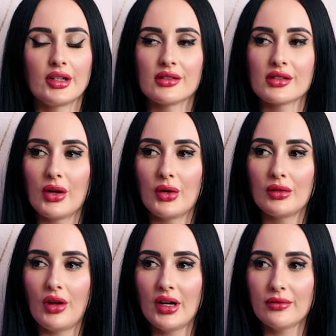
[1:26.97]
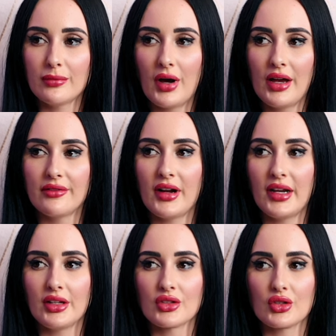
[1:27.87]
And so a lot of my
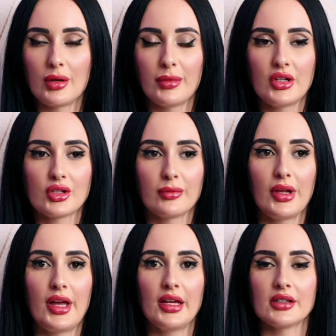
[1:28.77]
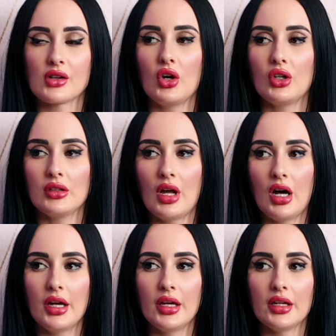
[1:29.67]
financial domination play is
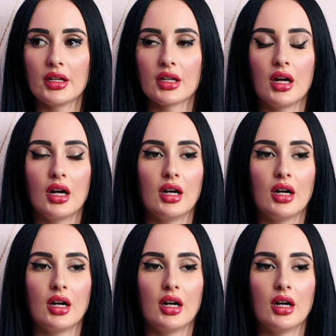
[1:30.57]
online. Mm-hmm.